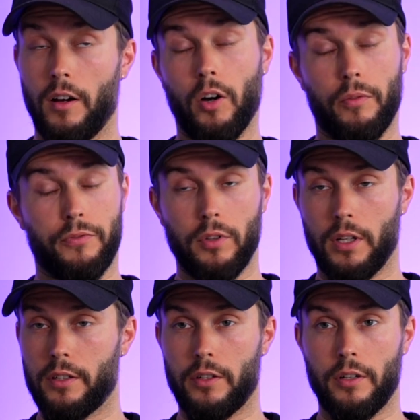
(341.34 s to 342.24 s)
Oh, full
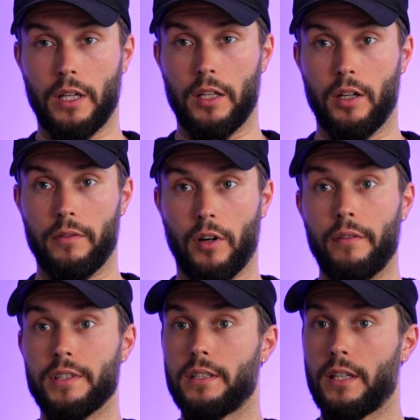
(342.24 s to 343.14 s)
on nerd. I love
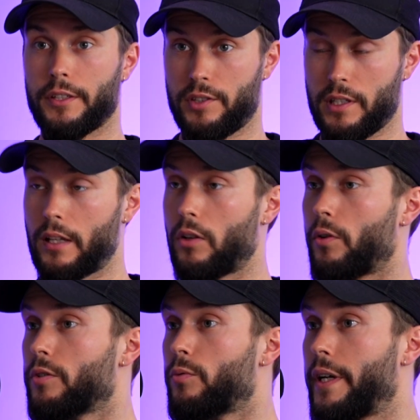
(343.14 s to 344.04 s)
obviously, like you said,
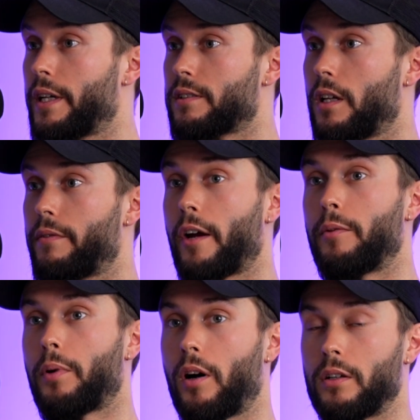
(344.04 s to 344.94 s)
Lord of the Rings. Love mm-hmm. Harry
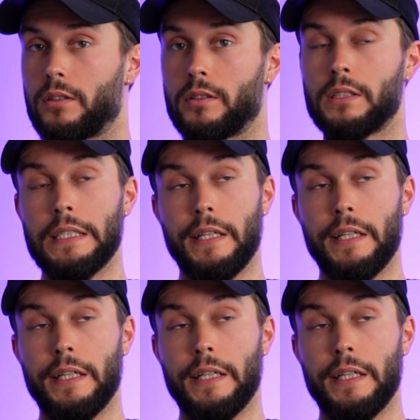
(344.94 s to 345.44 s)
Potter.